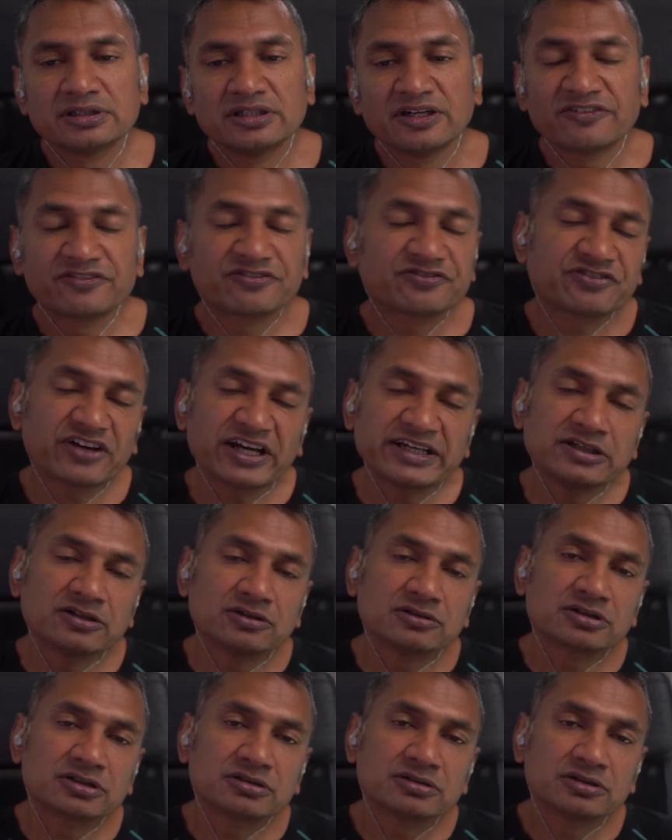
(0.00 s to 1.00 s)

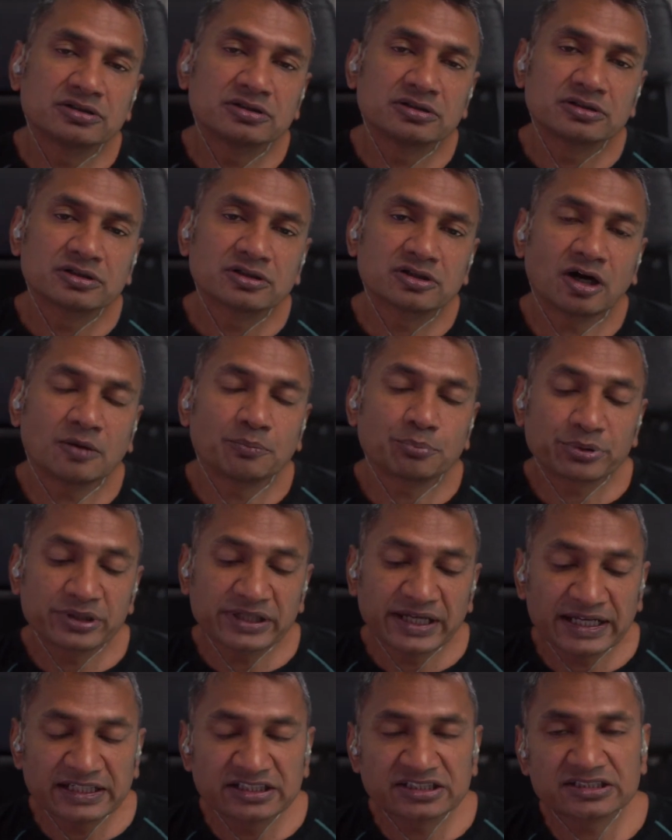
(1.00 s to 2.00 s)
failed
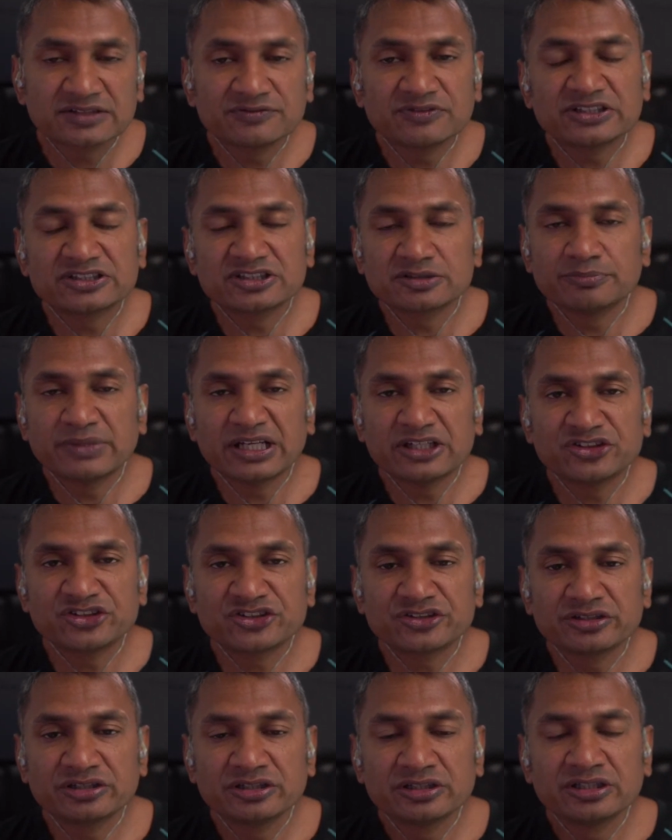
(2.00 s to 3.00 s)
comprehensively to
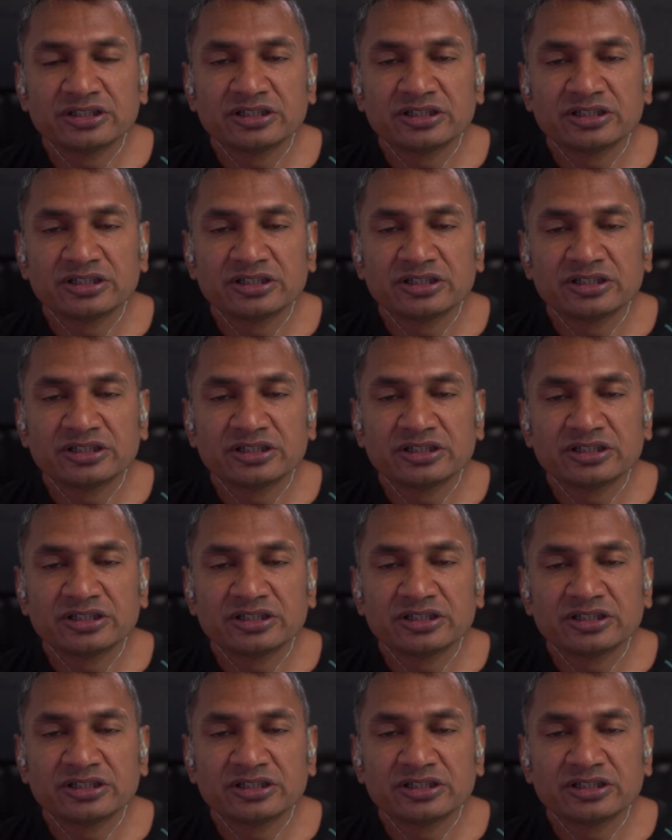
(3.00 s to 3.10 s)
mention